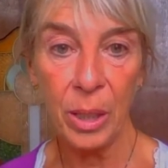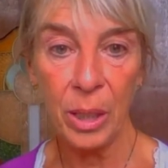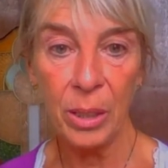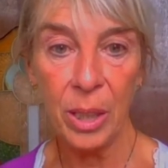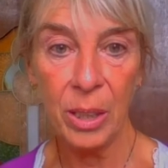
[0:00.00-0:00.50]

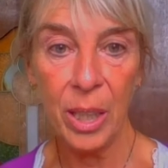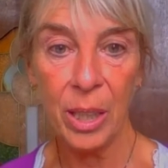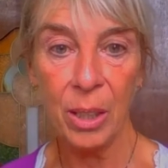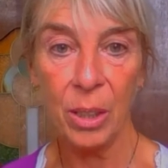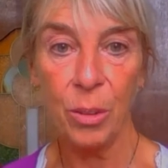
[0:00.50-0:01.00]
They
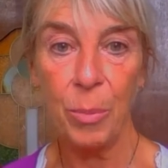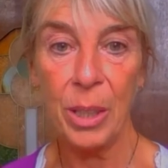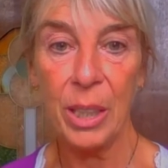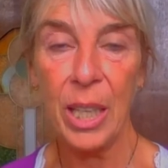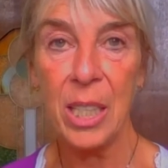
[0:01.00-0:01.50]
take a lot of
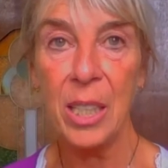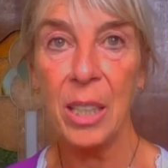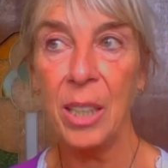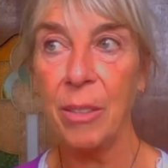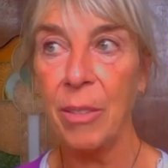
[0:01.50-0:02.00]
medication
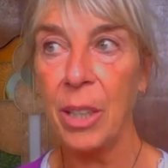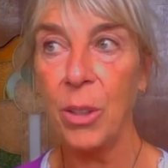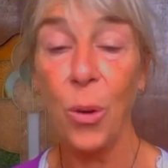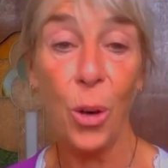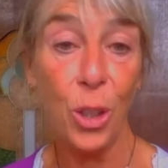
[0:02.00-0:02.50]
and they're very
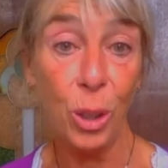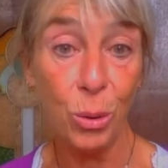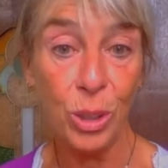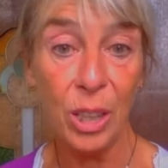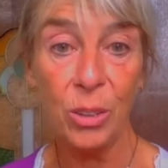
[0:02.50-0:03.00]
loyal
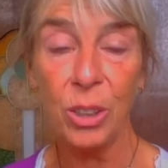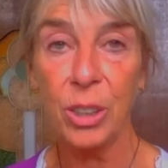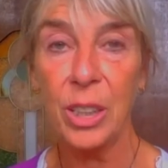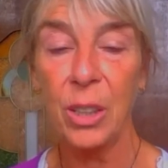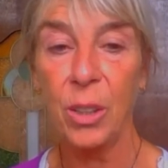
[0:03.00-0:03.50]
to their
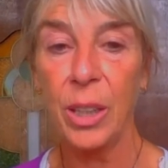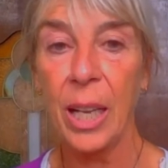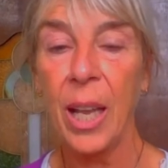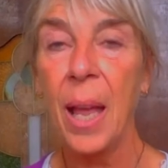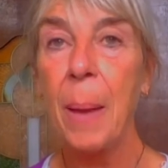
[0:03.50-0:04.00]
doctors and all that.